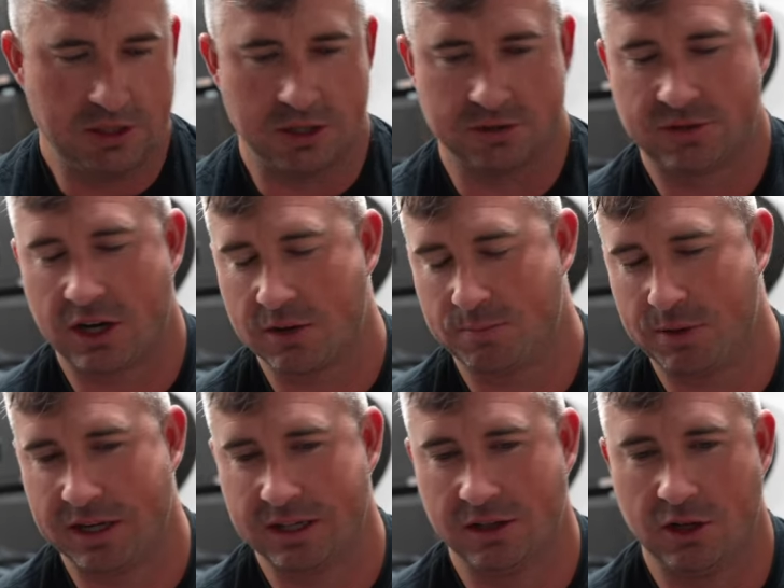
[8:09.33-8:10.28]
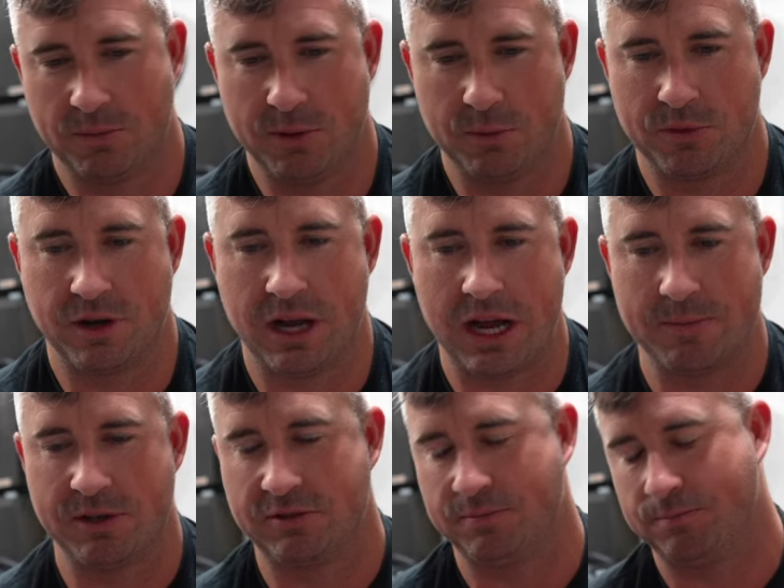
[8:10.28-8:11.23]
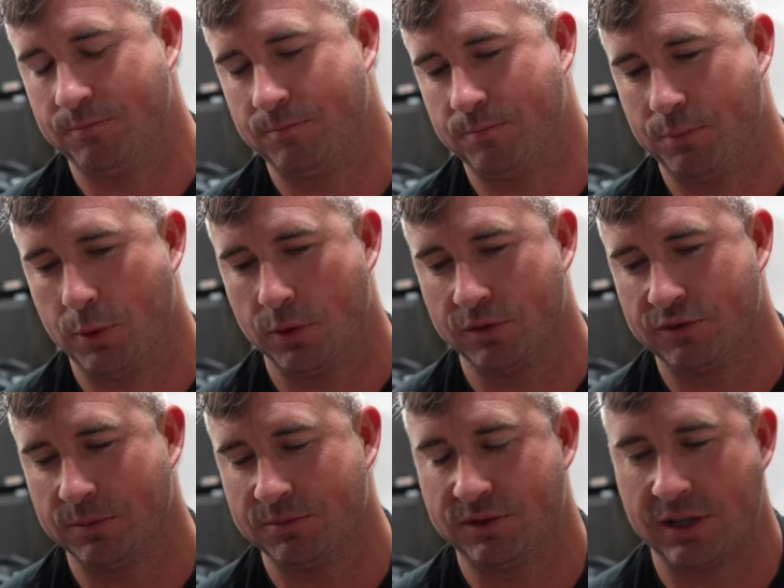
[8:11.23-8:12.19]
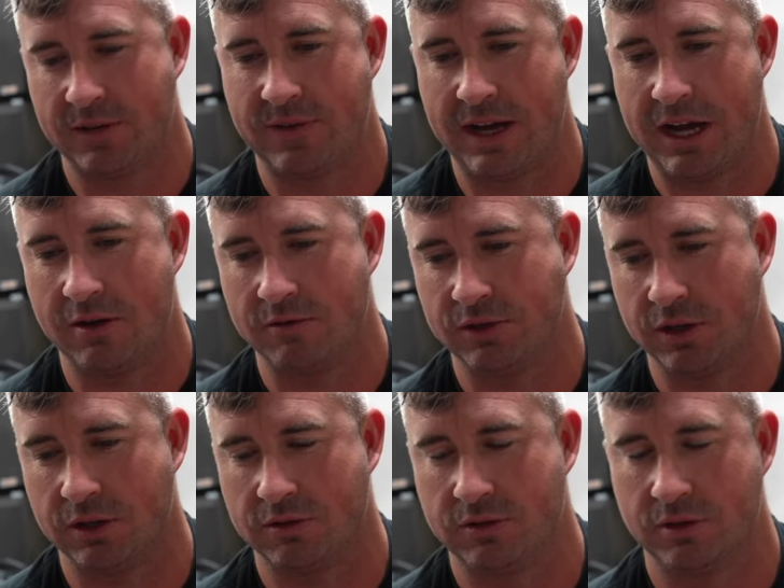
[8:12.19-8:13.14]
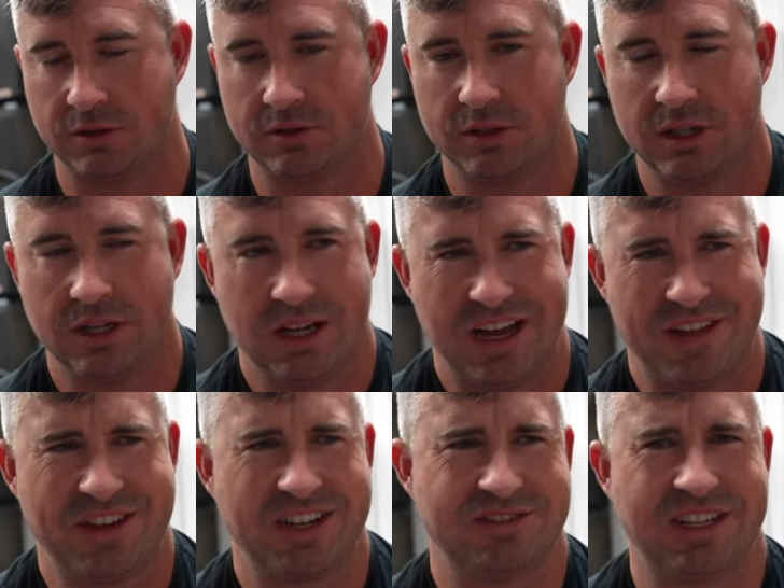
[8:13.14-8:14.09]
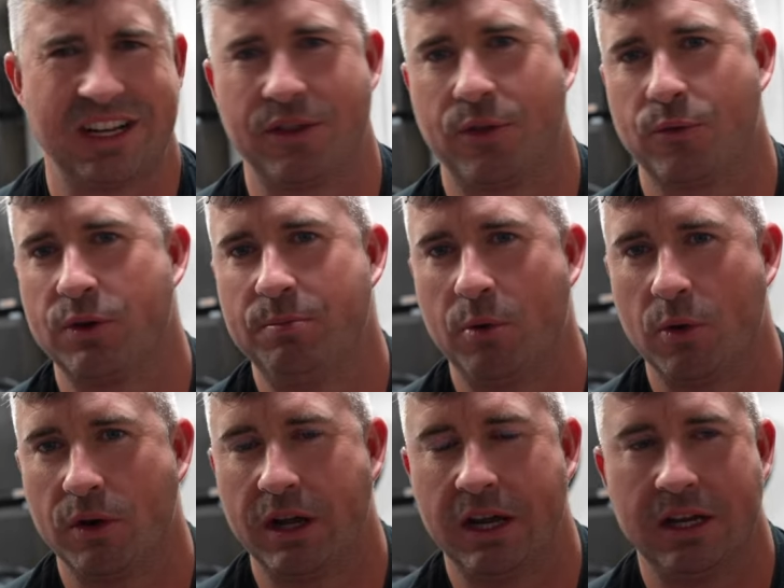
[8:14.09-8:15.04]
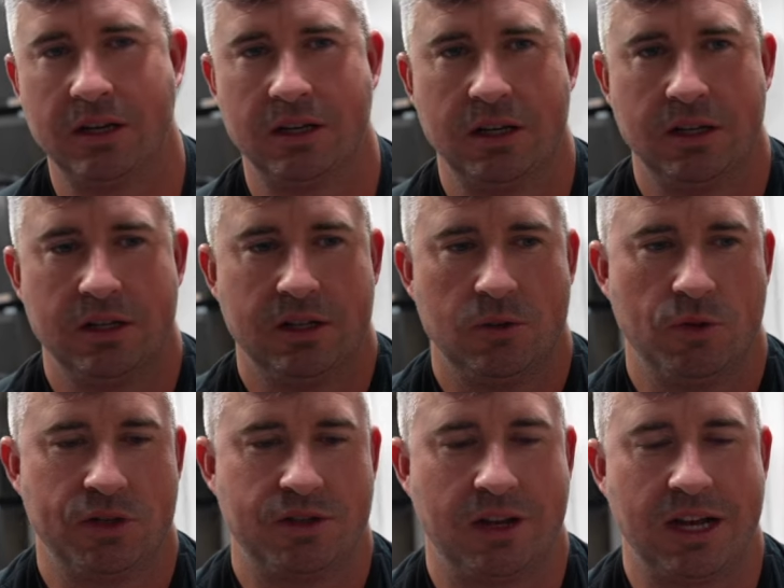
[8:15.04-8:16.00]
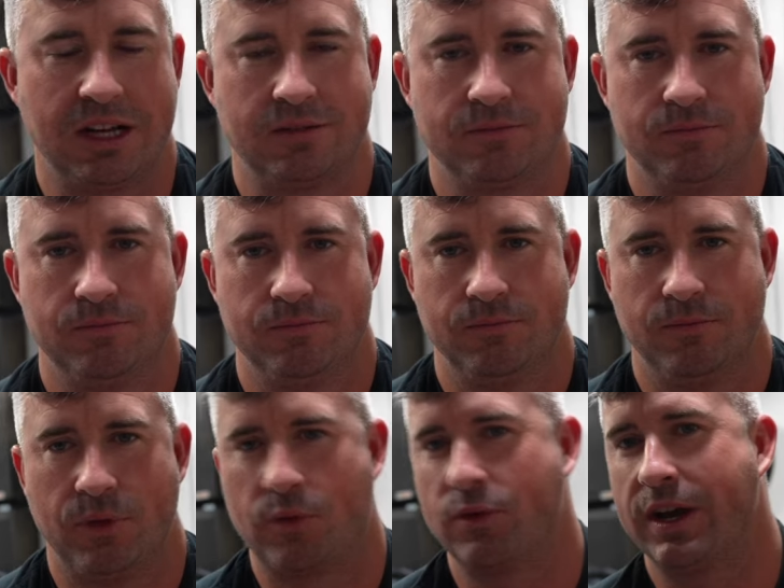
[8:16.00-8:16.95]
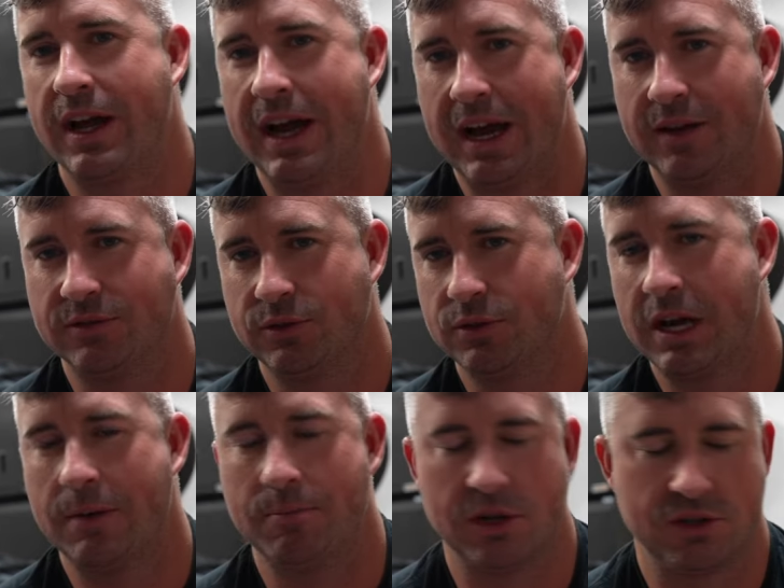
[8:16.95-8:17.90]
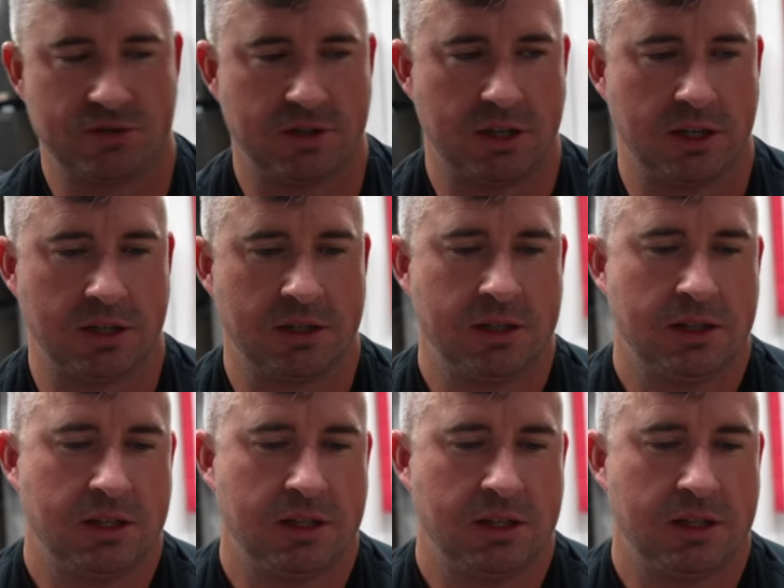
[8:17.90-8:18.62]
Started playing a little bit with alignments, pulled some stuff out, took, I think I was 3.8, went to 3.5, so not much there.